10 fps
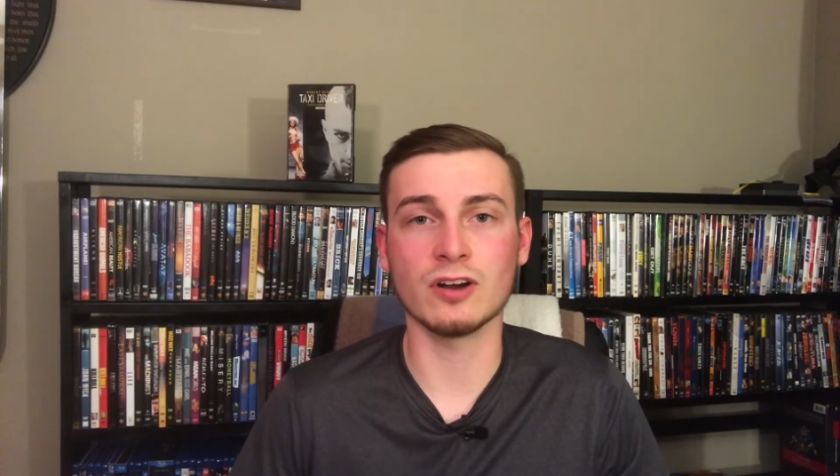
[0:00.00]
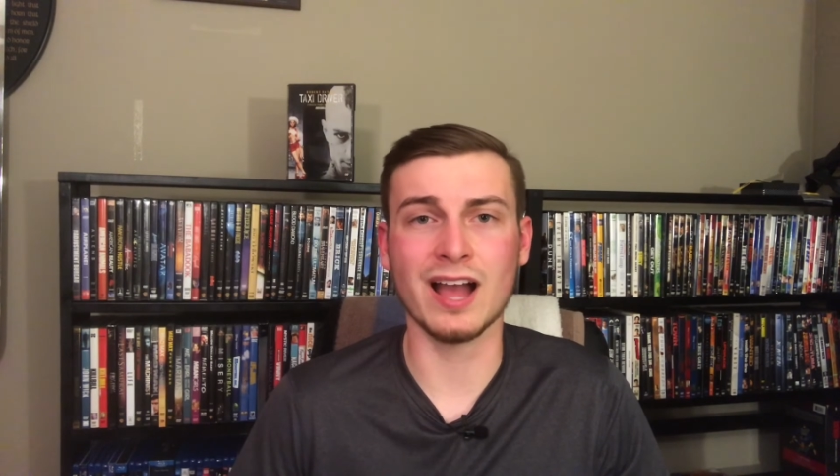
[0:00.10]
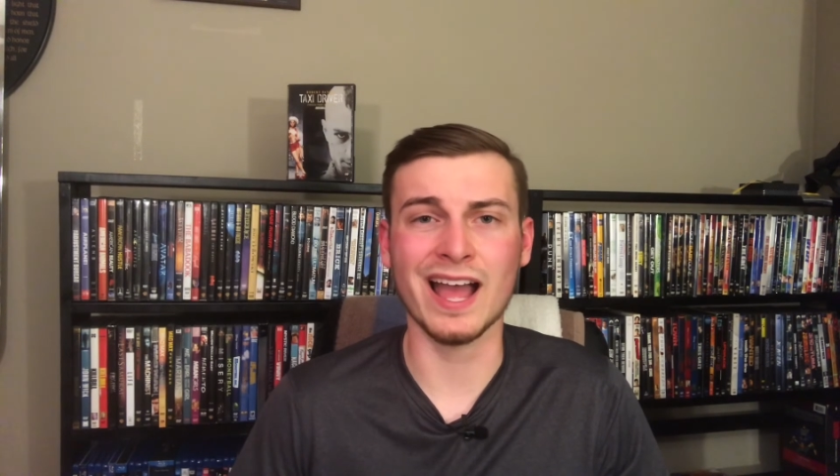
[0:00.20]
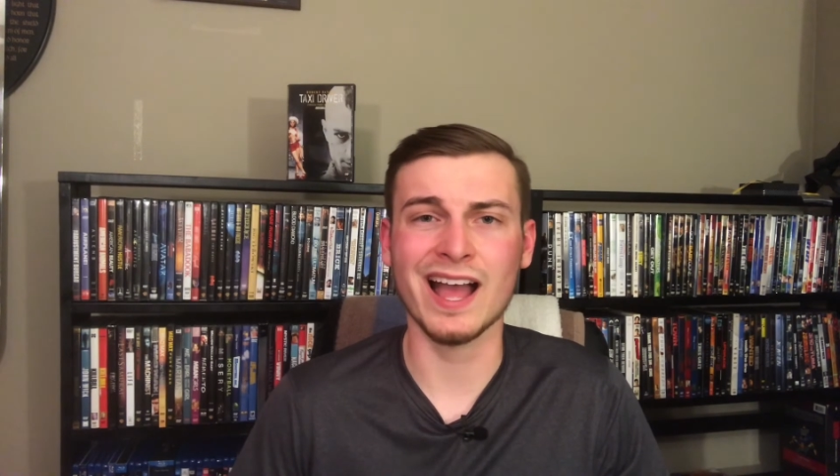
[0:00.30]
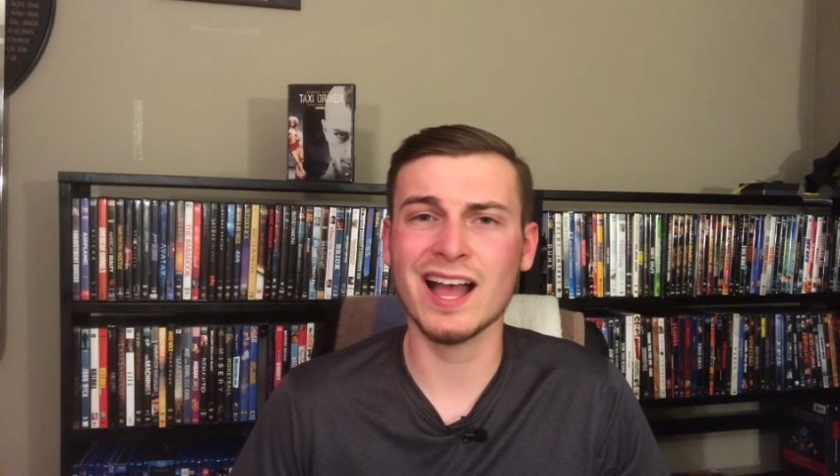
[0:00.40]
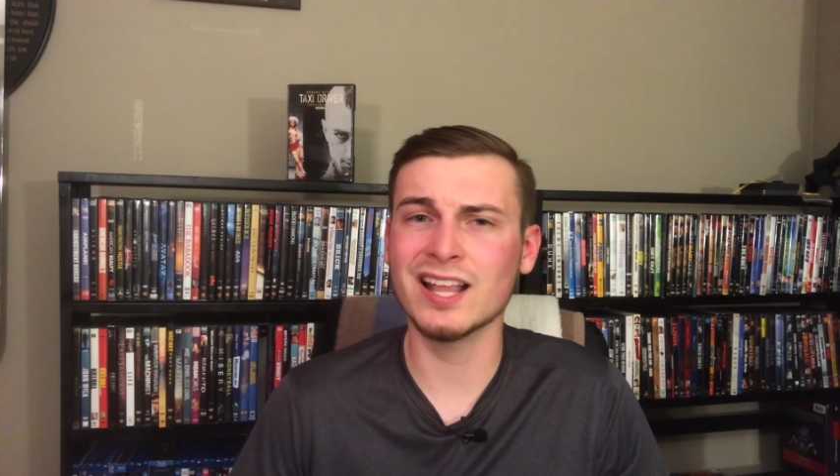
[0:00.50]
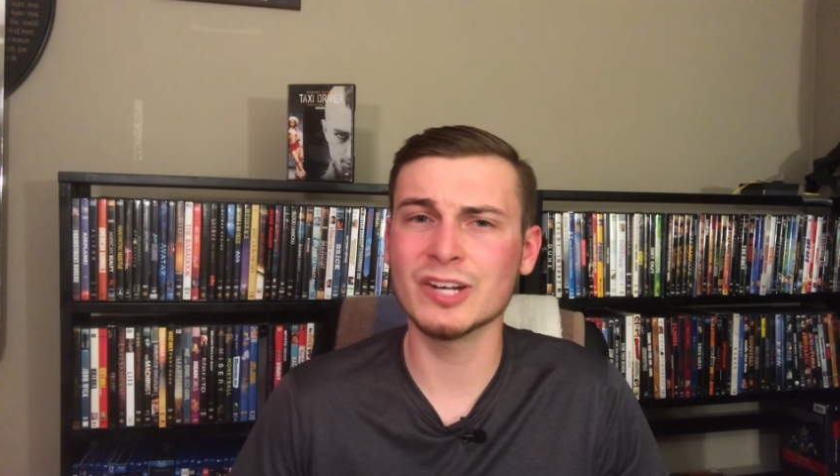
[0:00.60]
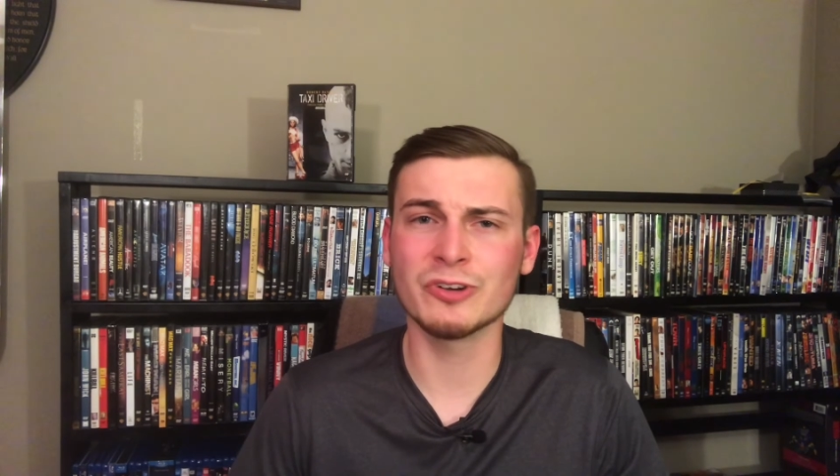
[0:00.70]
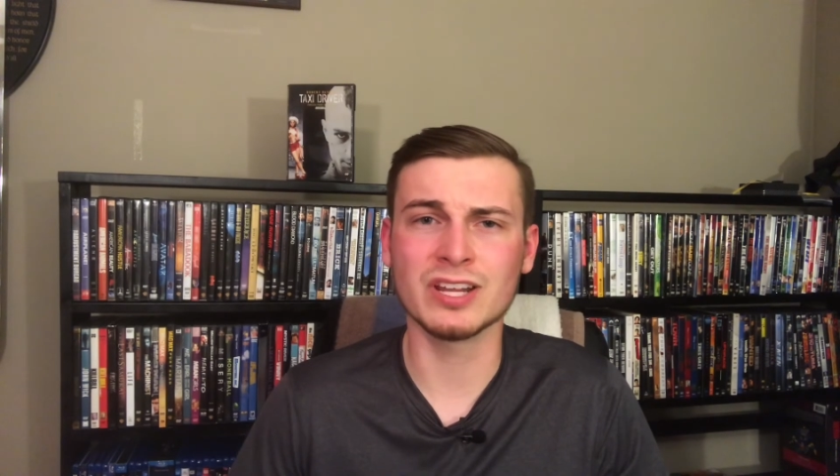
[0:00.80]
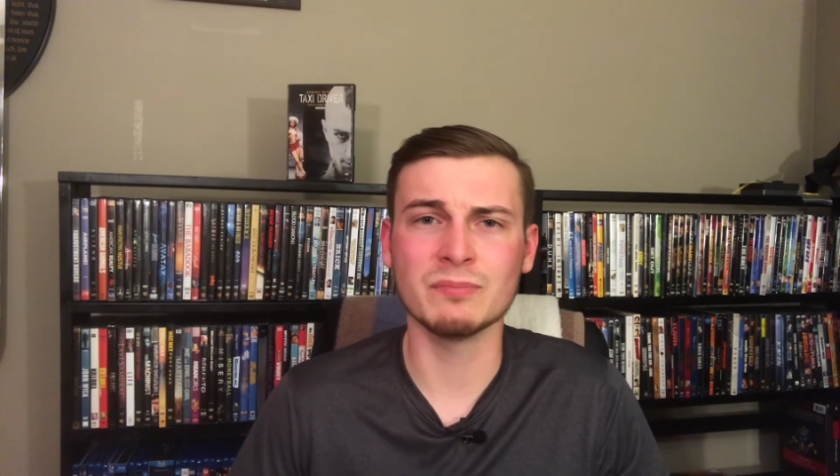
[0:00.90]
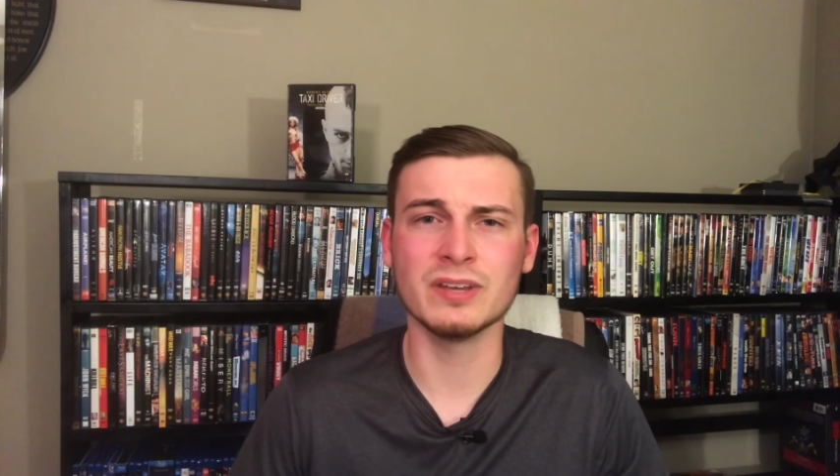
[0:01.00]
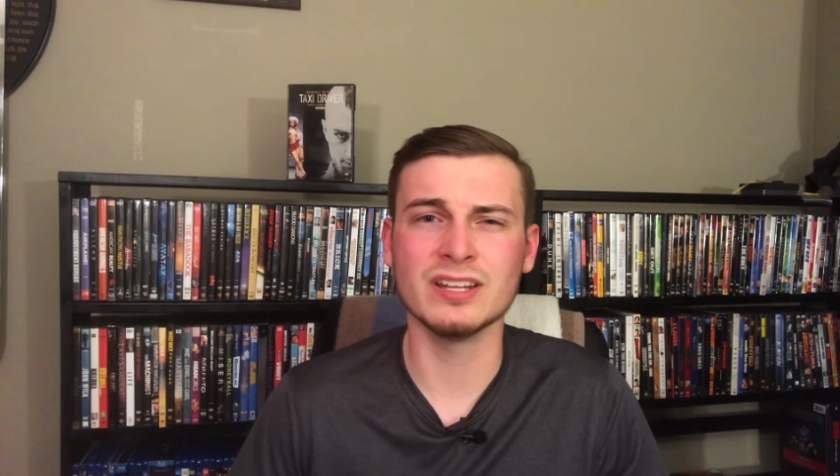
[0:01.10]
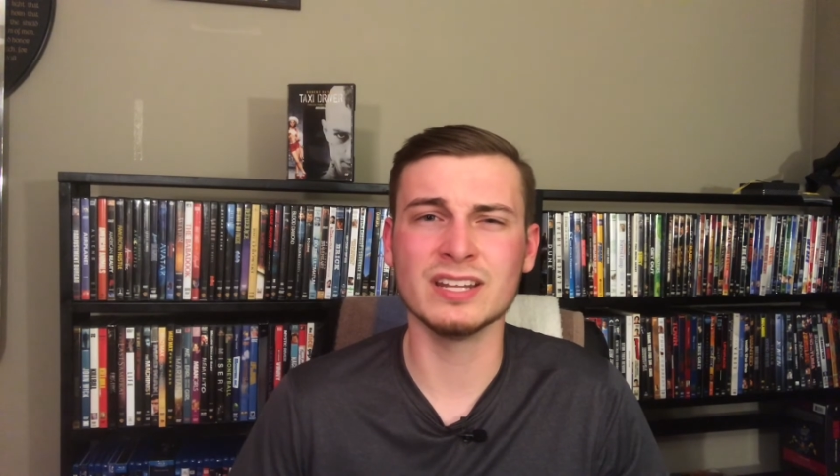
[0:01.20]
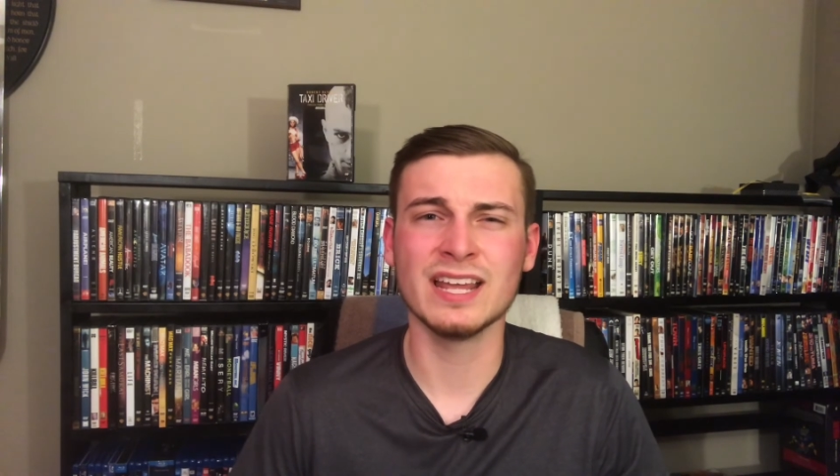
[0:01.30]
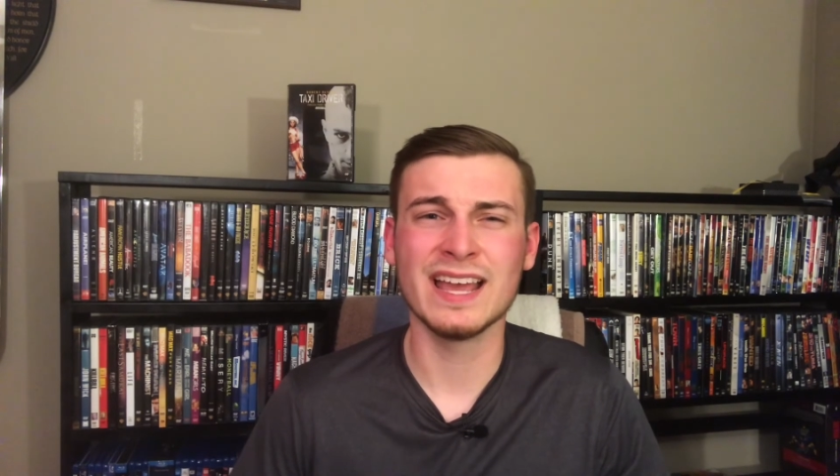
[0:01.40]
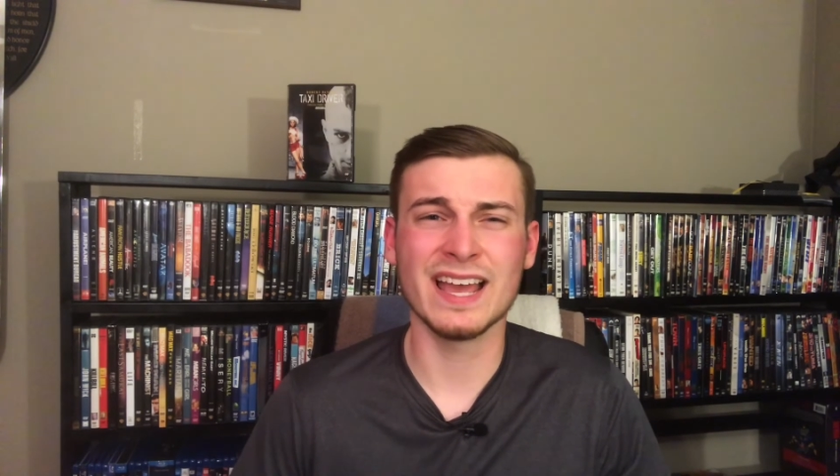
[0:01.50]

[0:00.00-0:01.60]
I highly recommend it.